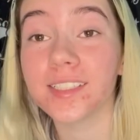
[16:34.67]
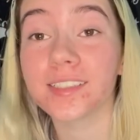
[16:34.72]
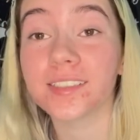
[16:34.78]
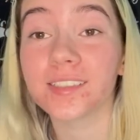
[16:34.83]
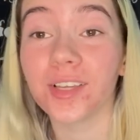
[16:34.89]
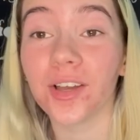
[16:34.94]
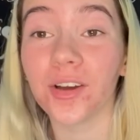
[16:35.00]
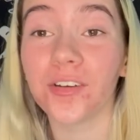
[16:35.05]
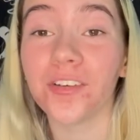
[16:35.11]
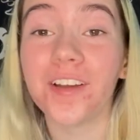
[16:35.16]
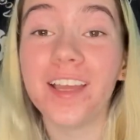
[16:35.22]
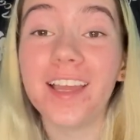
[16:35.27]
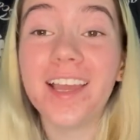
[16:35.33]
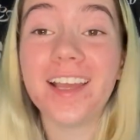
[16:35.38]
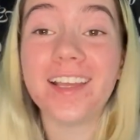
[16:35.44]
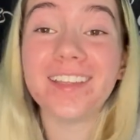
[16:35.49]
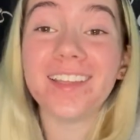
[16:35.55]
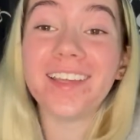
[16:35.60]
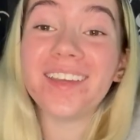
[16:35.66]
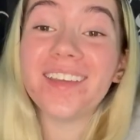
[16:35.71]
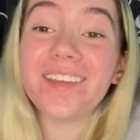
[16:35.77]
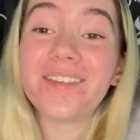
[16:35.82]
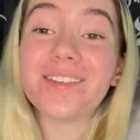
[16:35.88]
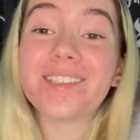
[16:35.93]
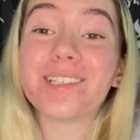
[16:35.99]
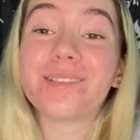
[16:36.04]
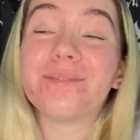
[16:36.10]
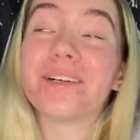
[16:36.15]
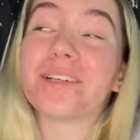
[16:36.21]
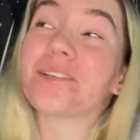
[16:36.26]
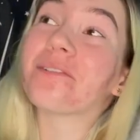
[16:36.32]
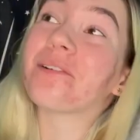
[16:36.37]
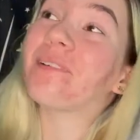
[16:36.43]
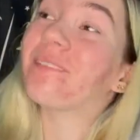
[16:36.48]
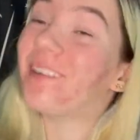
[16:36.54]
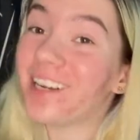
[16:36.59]
So thank you so much
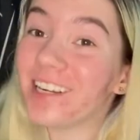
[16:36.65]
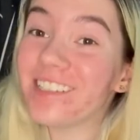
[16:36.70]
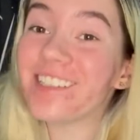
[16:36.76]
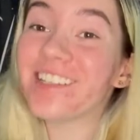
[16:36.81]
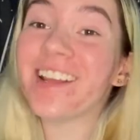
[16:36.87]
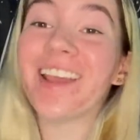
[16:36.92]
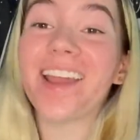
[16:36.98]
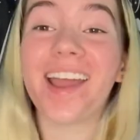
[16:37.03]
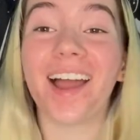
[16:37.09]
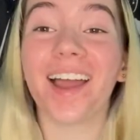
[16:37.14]
for watching.